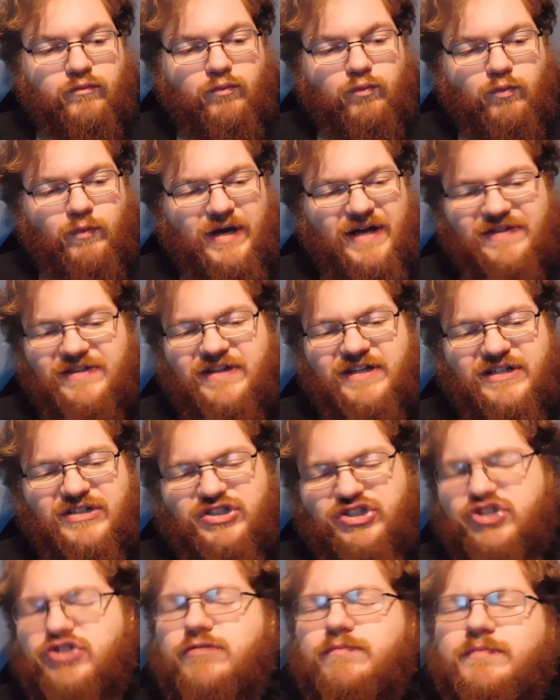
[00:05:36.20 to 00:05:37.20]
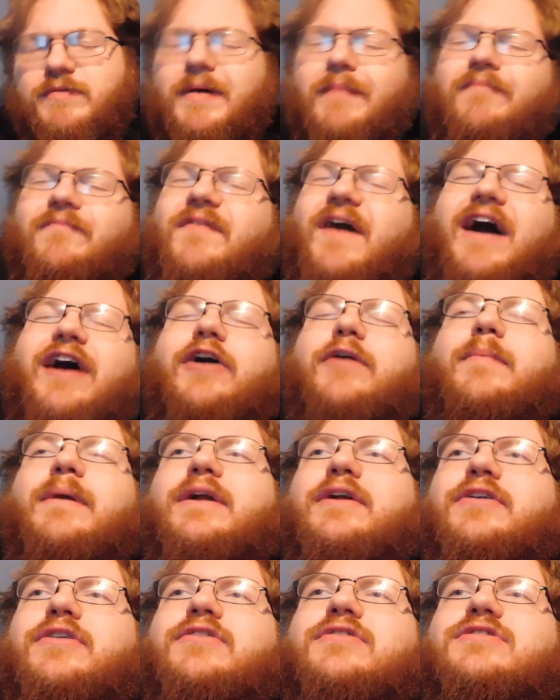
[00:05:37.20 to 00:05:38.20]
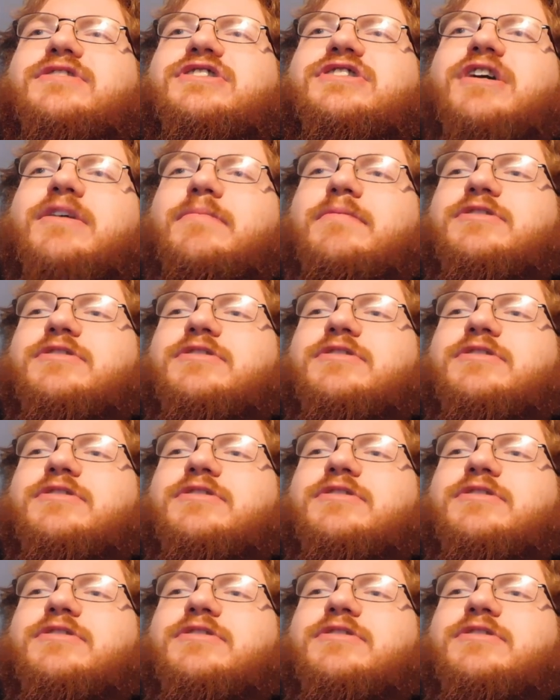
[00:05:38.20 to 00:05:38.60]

with the souped up firebenders